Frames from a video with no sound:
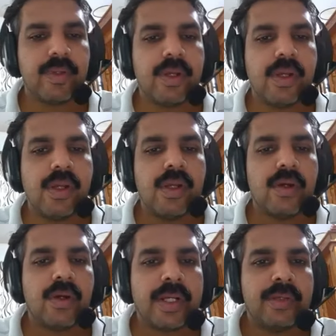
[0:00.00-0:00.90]
if we
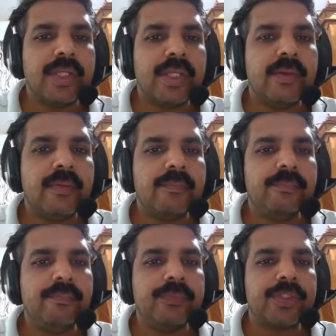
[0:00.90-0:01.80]
solve the
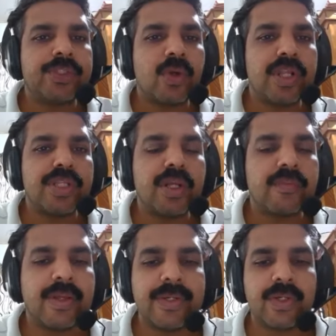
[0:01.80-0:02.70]
Schrodinger
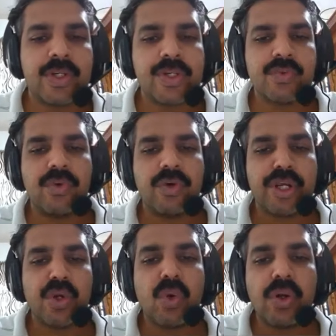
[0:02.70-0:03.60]
wave equation for
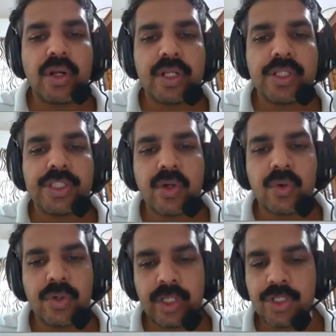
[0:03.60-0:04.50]
non-rigid
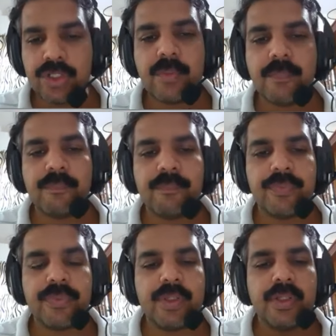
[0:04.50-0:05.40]
rotator,
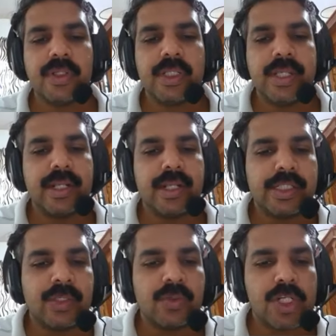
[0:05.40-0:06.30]
the
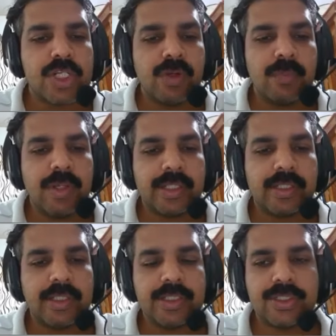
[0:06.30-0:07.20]
energy equation will be
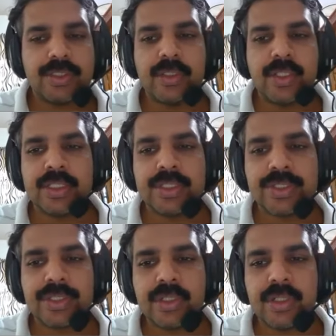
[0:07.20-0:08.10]
like this. That
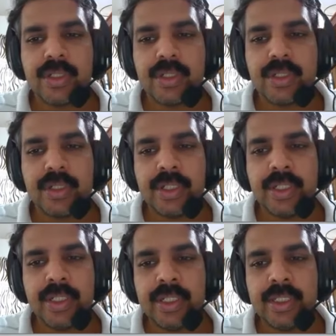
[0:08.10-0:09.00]
is
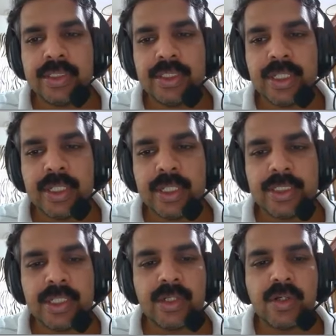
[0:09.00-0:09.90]
Ej
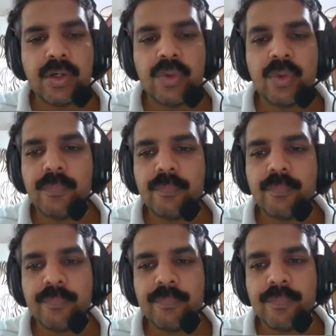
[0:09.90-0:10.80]
is equal to
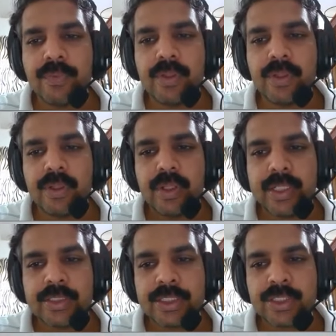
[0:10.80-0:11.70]

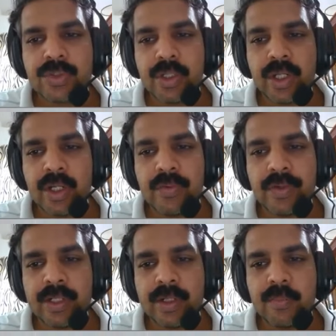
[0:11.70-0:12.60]
h square
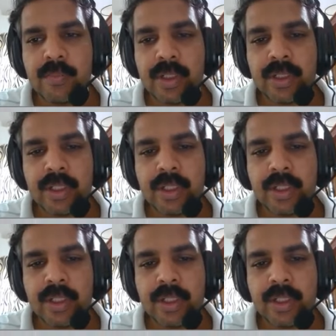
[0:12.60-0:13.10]
divided by